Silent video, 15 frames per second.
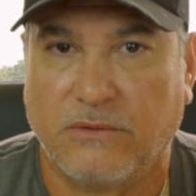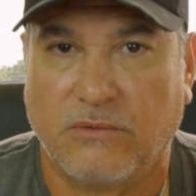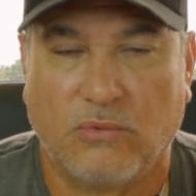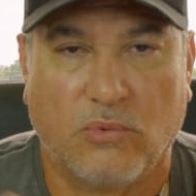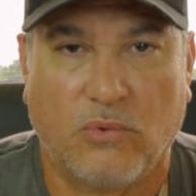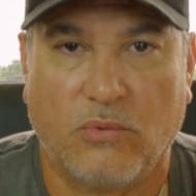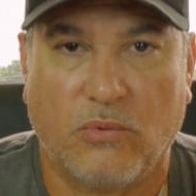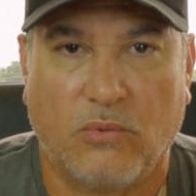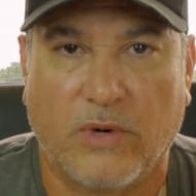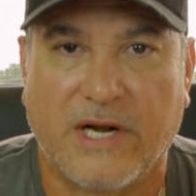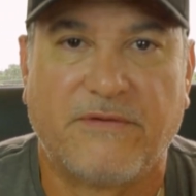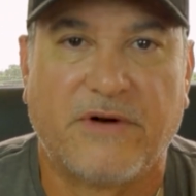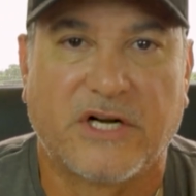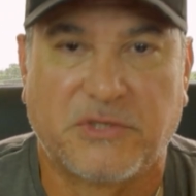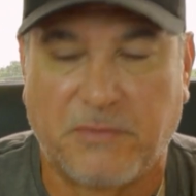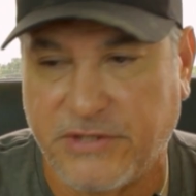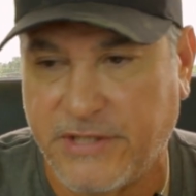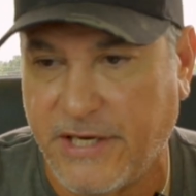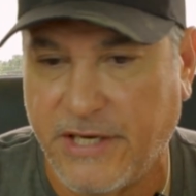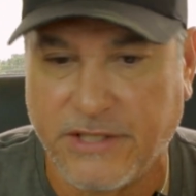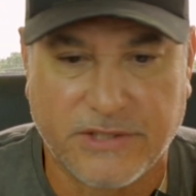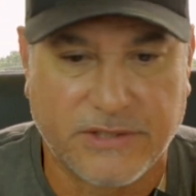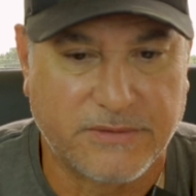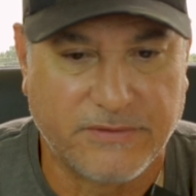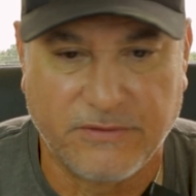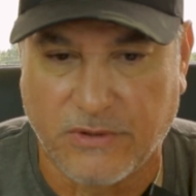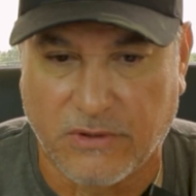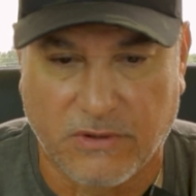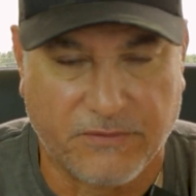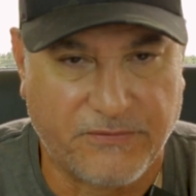whatever expertise
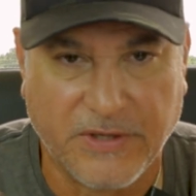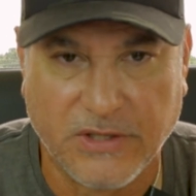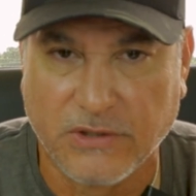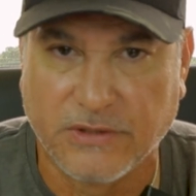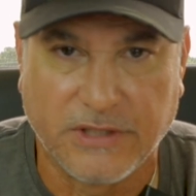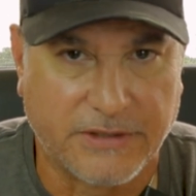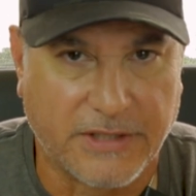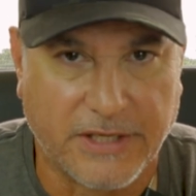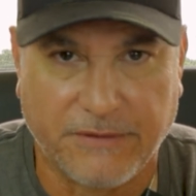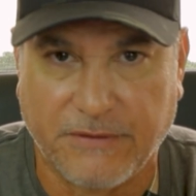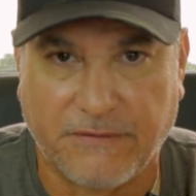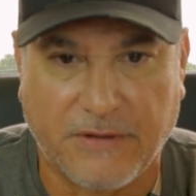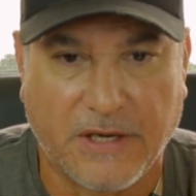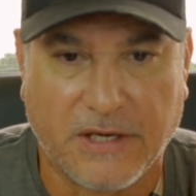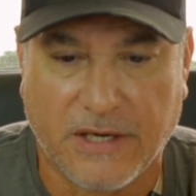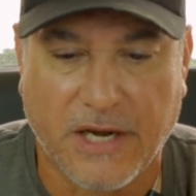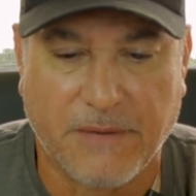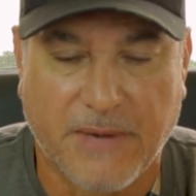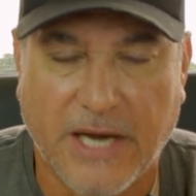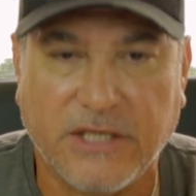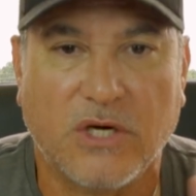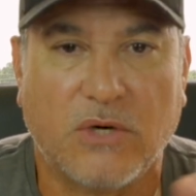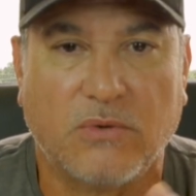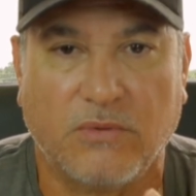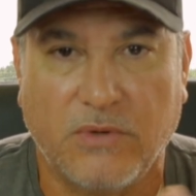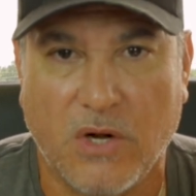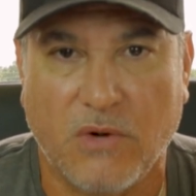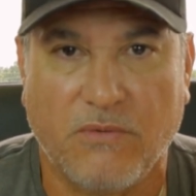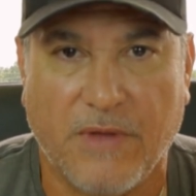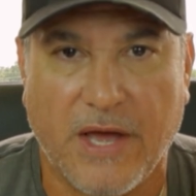or field that they claim. I don't
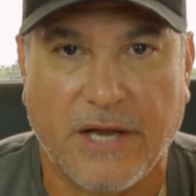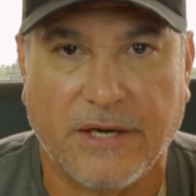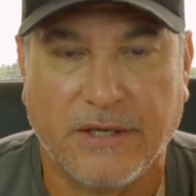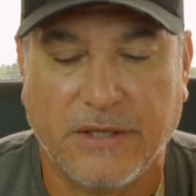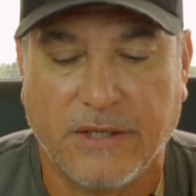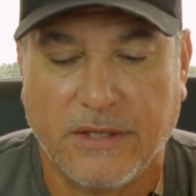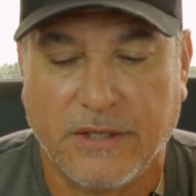know that.